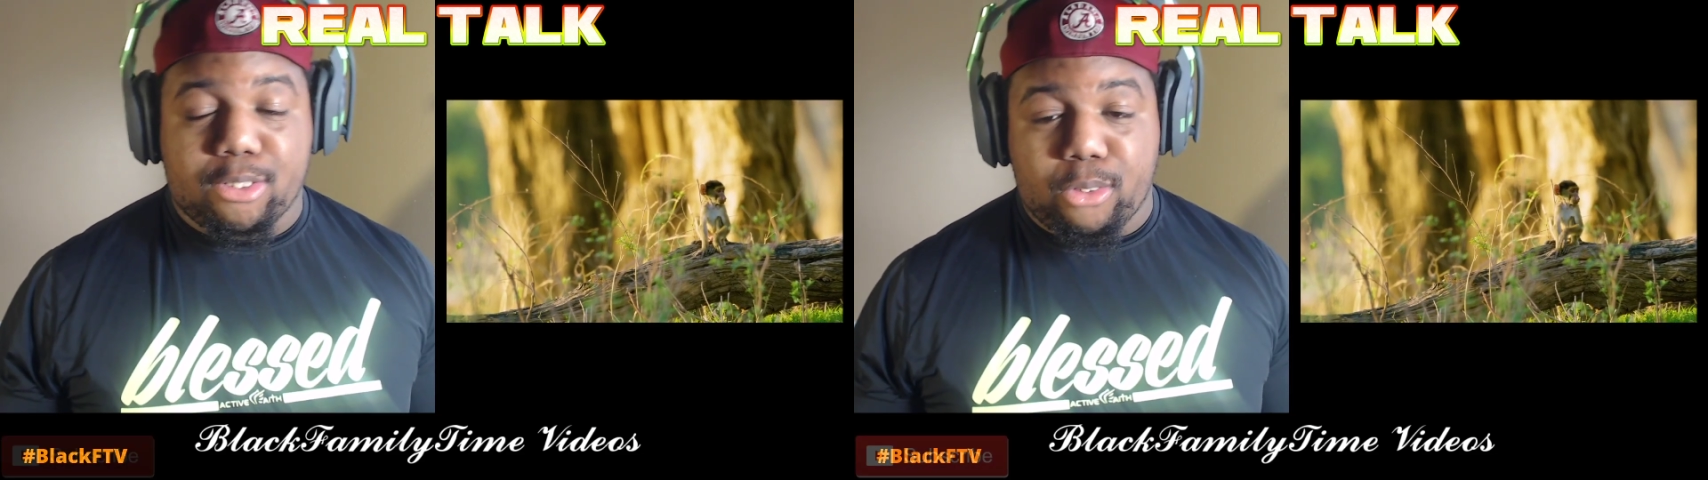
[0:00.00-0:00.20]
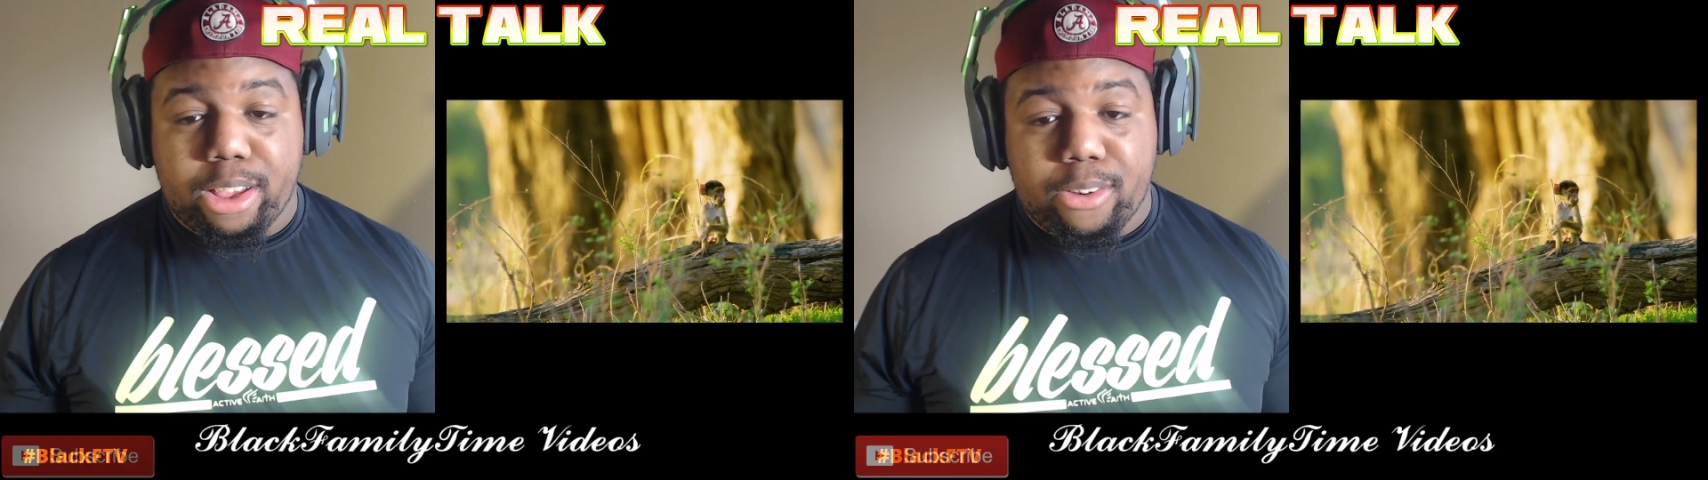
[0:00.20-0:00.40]

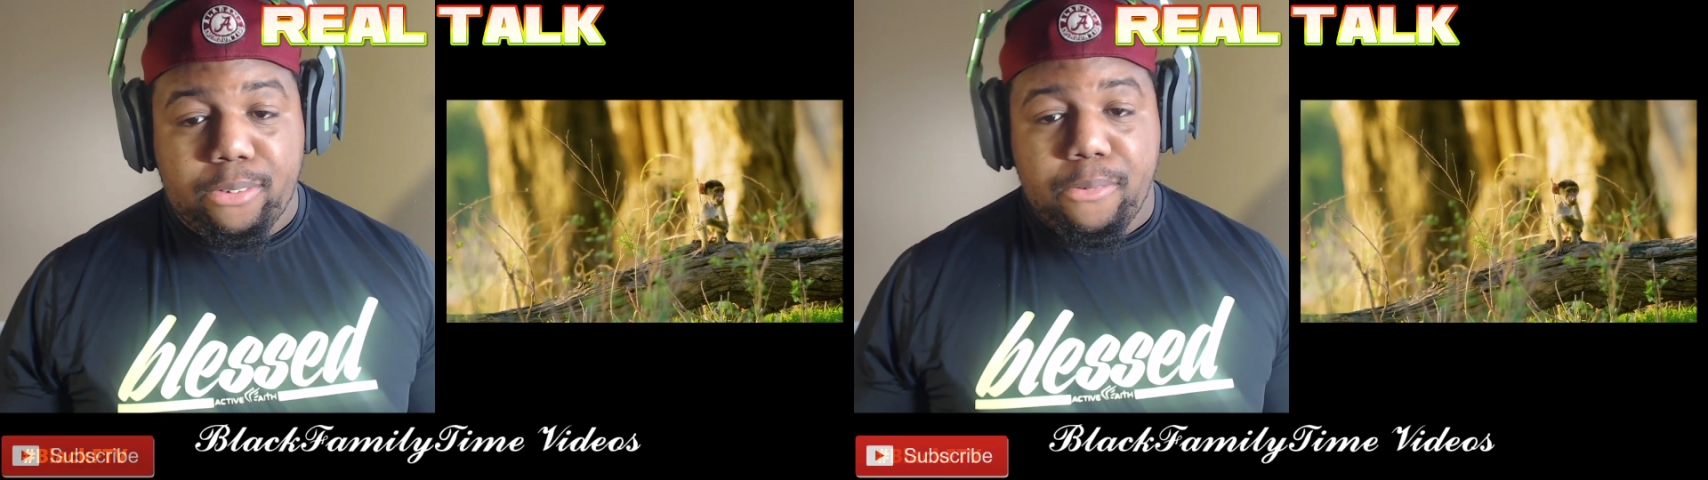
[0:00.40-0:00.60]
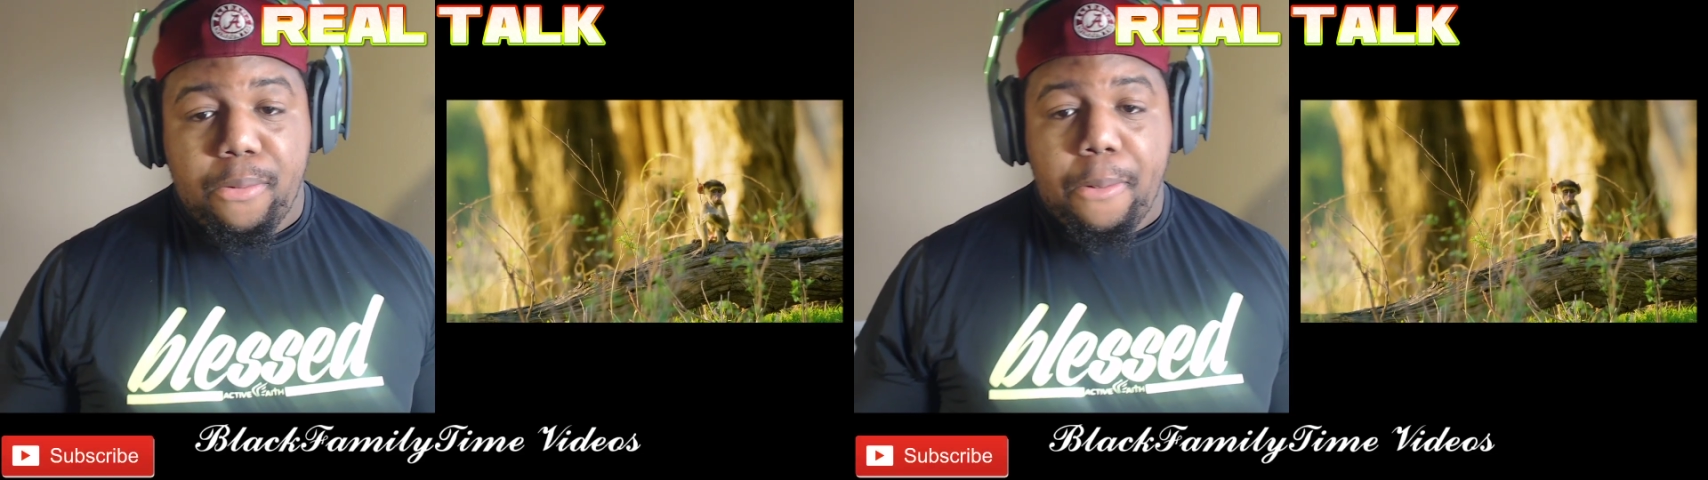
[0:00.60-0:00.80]
well.
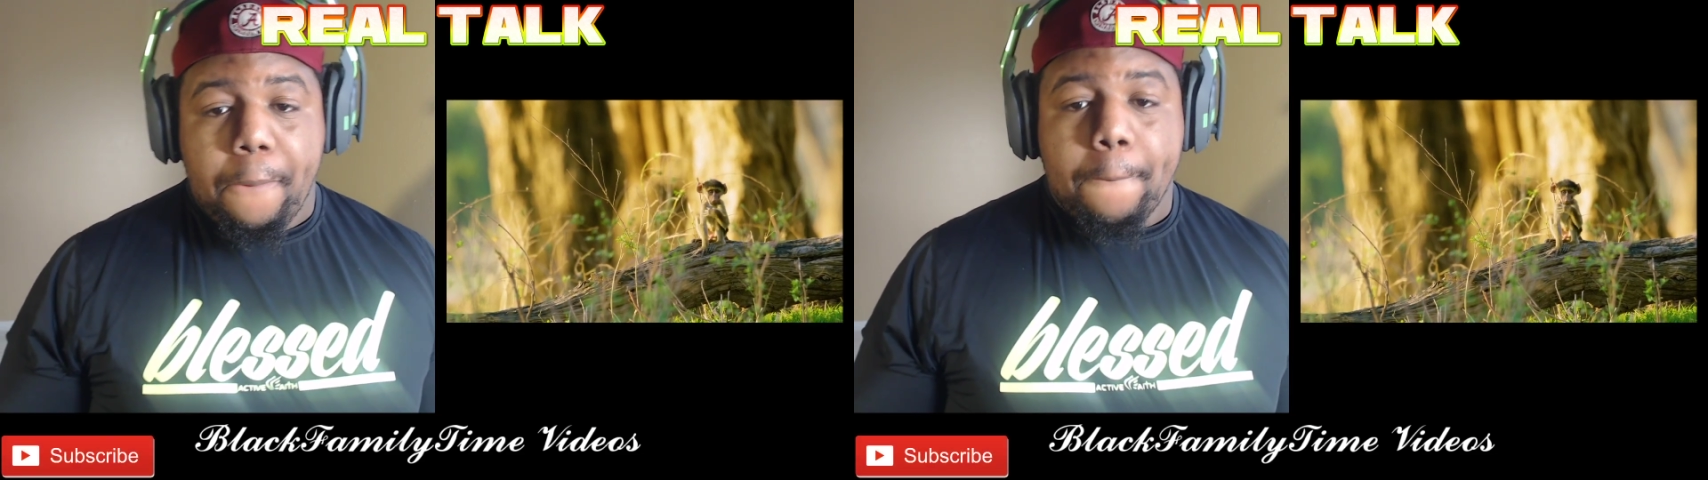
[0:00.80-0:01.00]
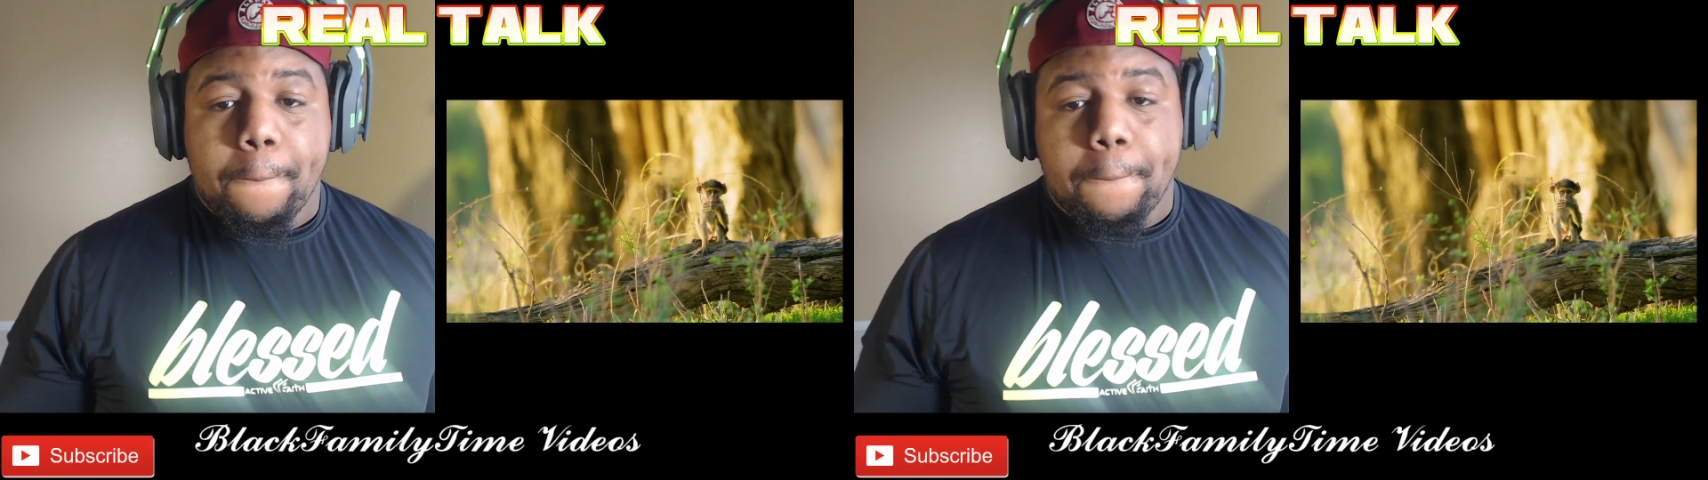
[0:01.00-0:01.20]

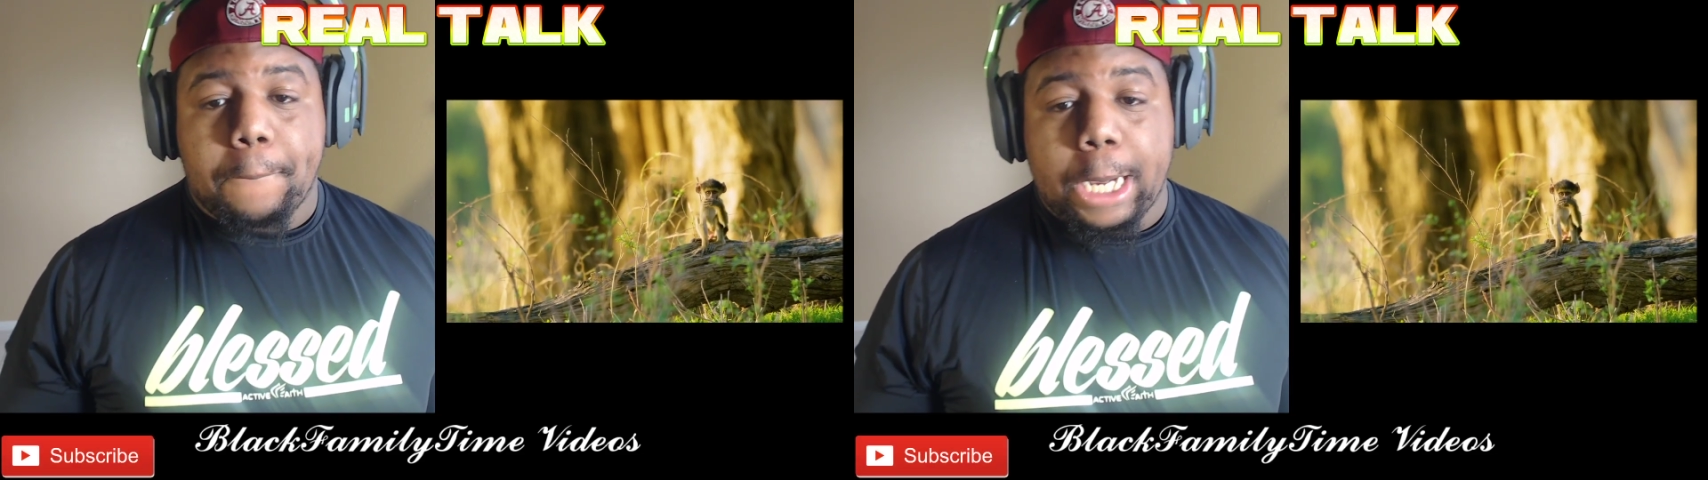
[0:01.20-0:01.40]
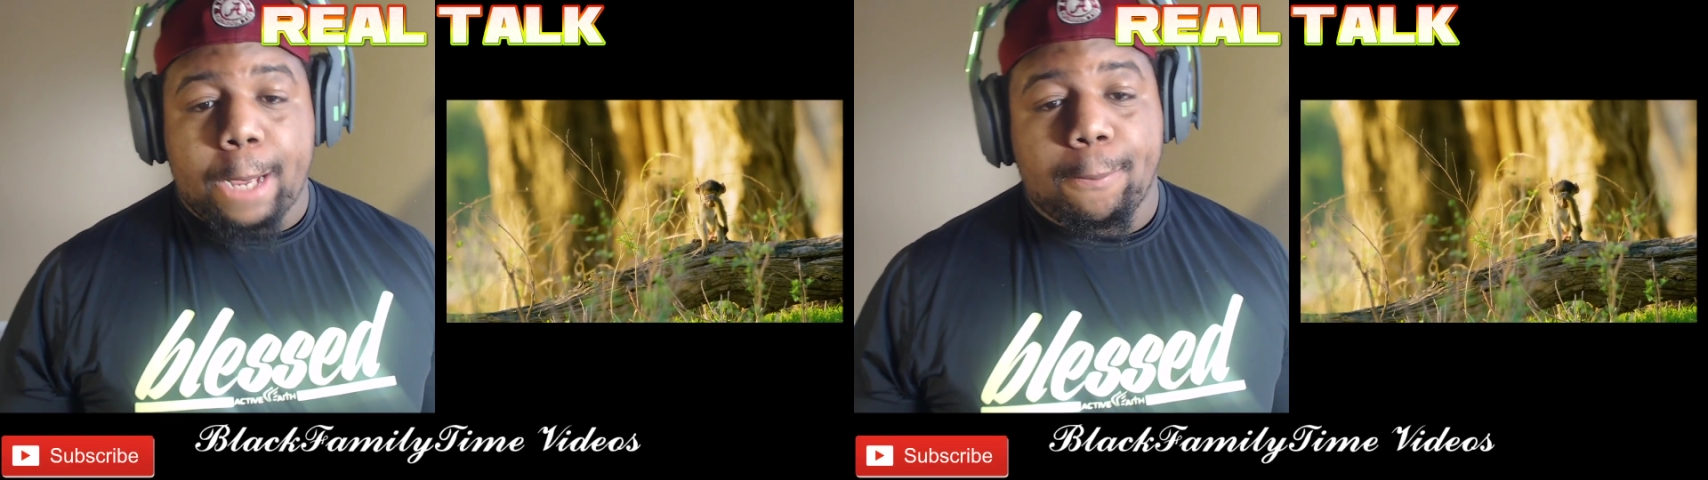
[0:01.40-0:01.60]

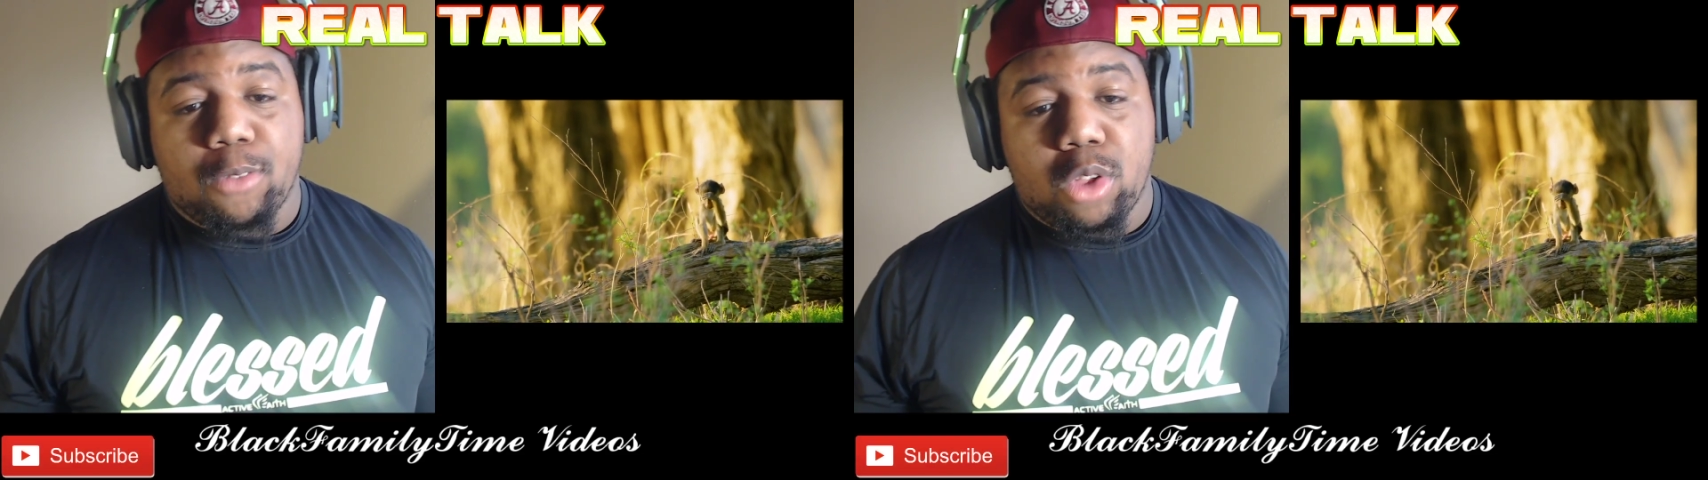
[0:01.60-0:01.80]
But,